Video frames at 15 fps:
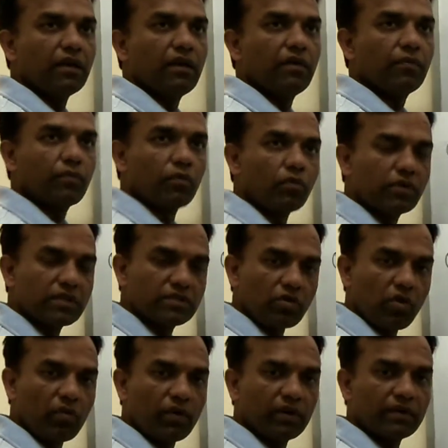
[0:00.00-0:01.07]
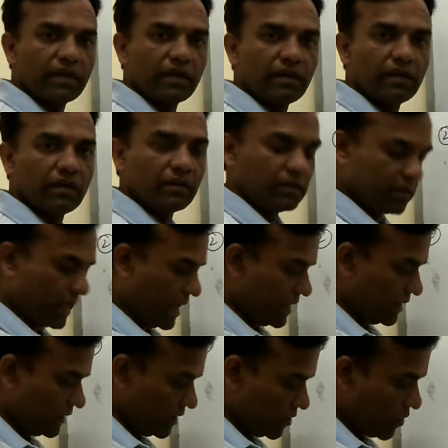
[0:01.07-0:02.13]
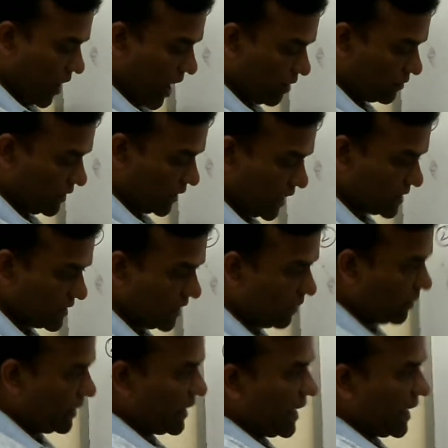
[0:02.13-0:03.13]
If root is over there, then you have the rational number.